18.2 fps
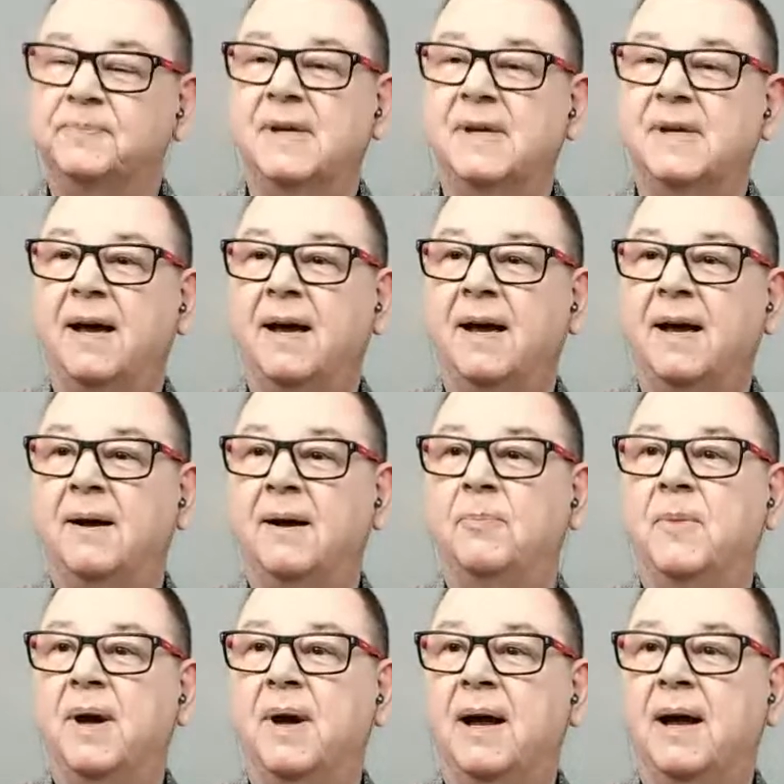
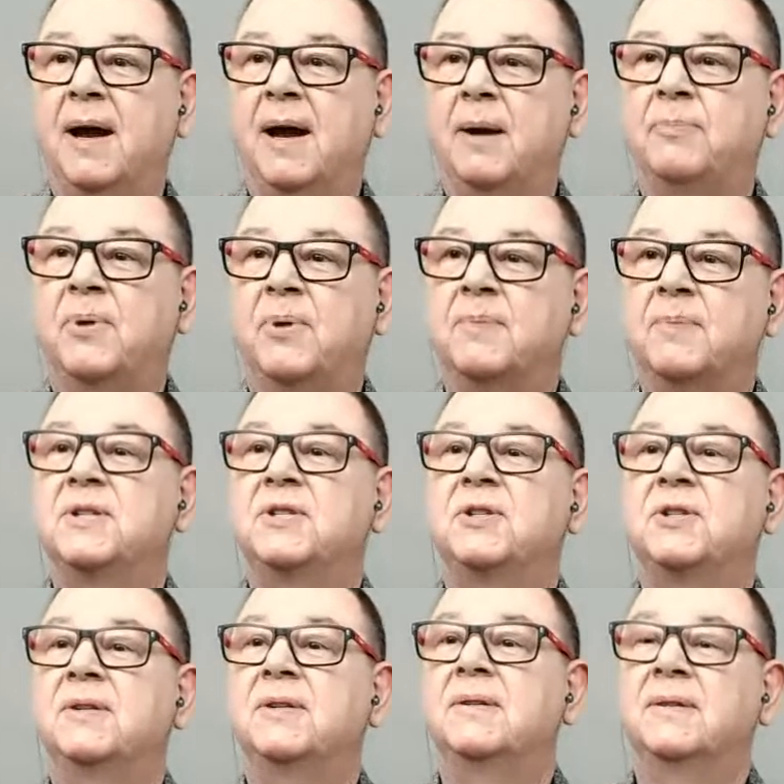I
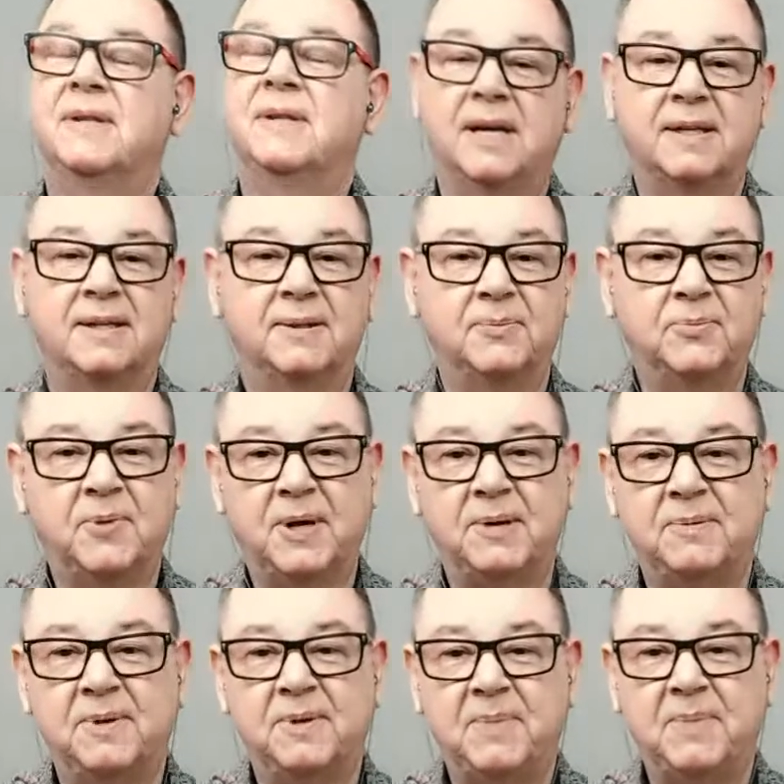promised you that
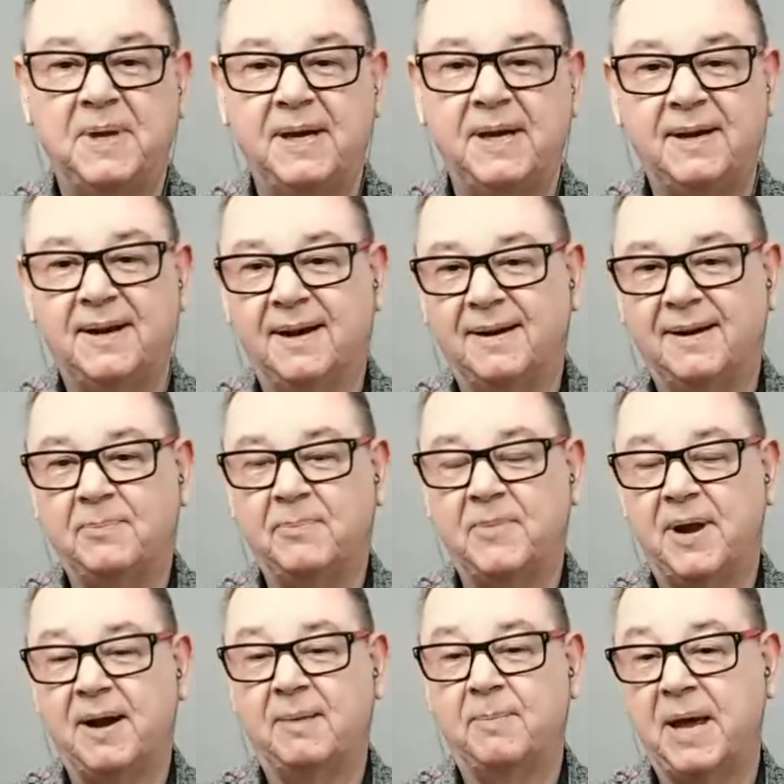we would be
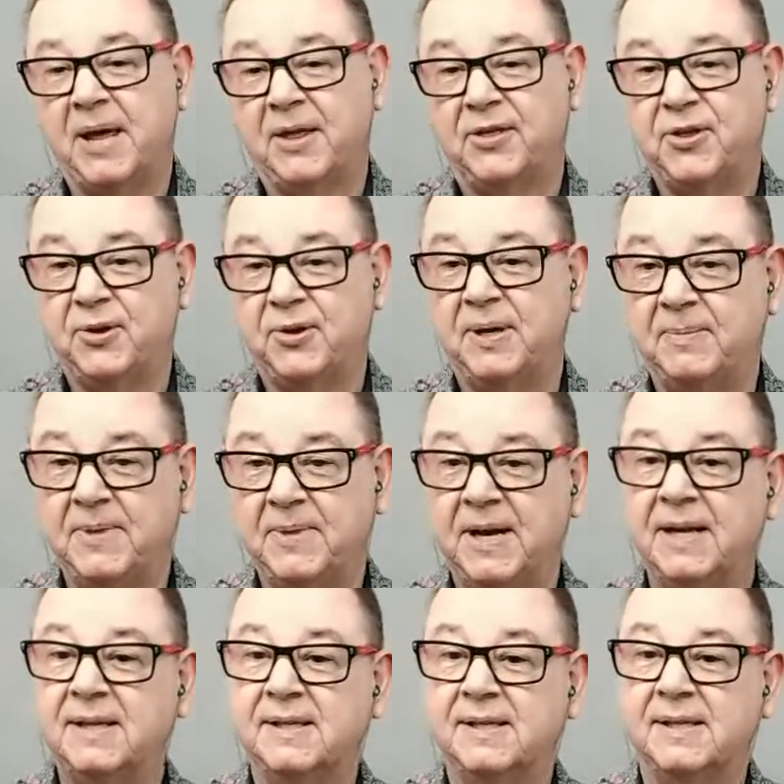about 30
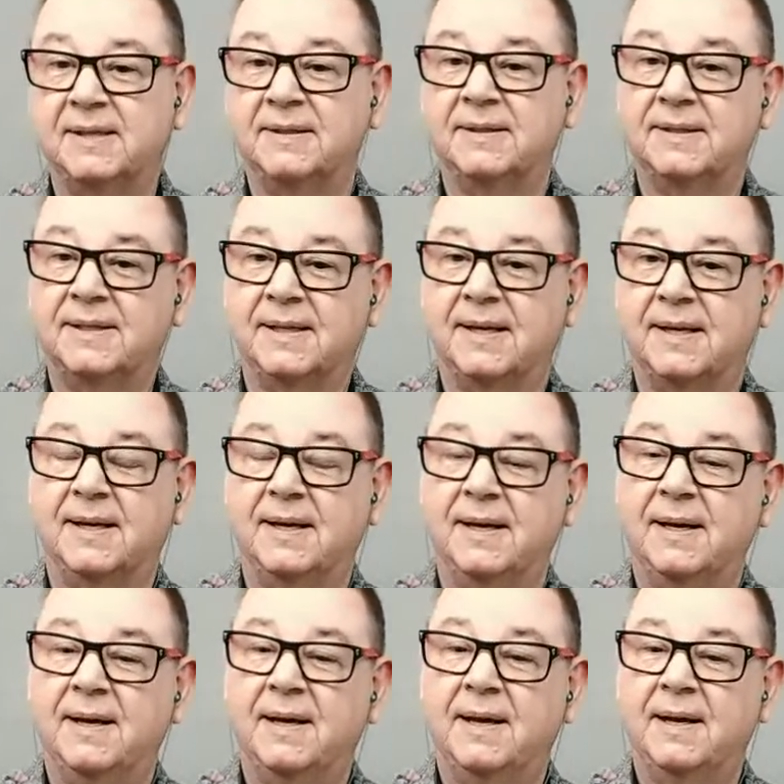minutes, and
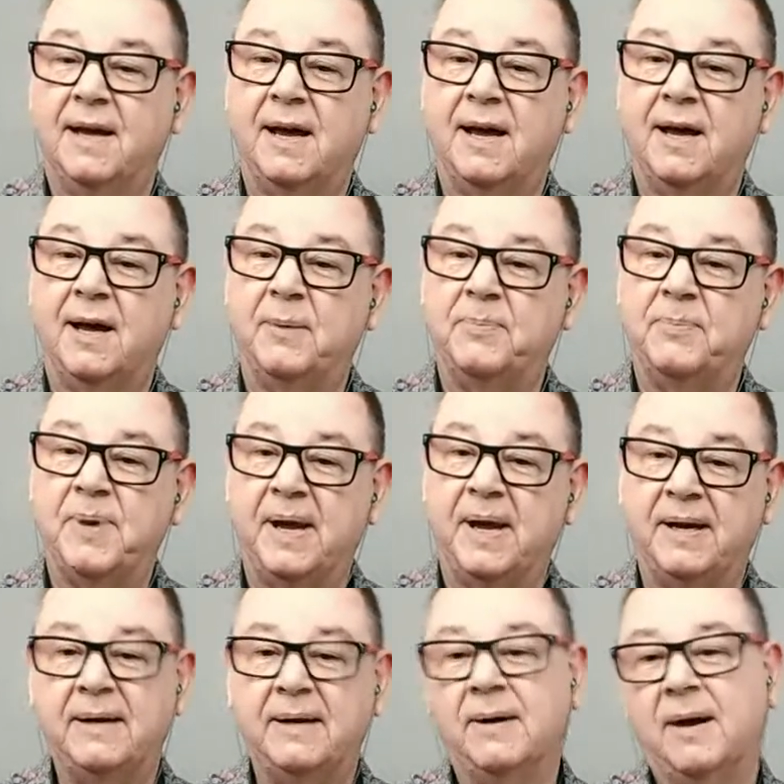
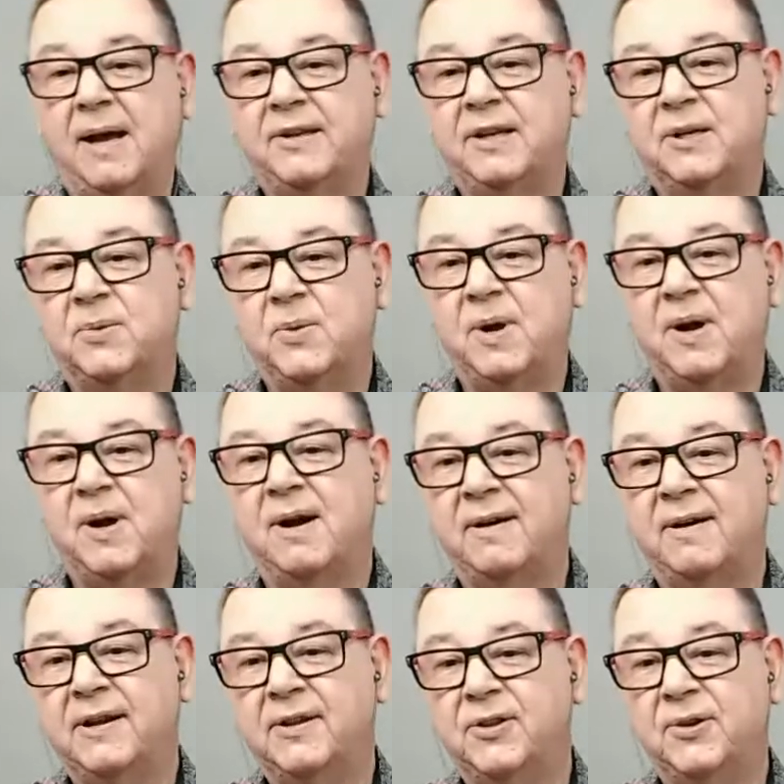Penny, I think we
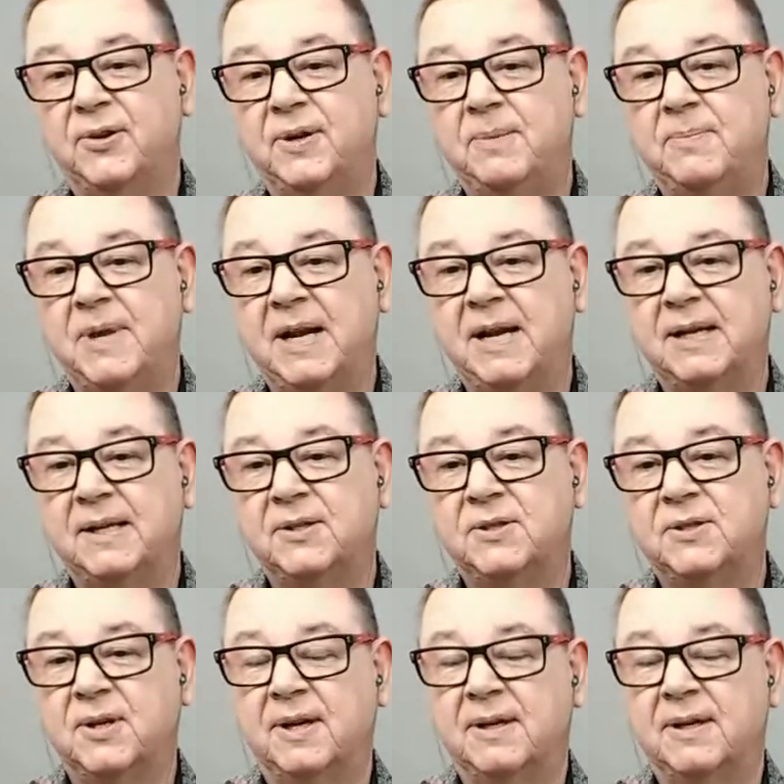are at 30 minutes.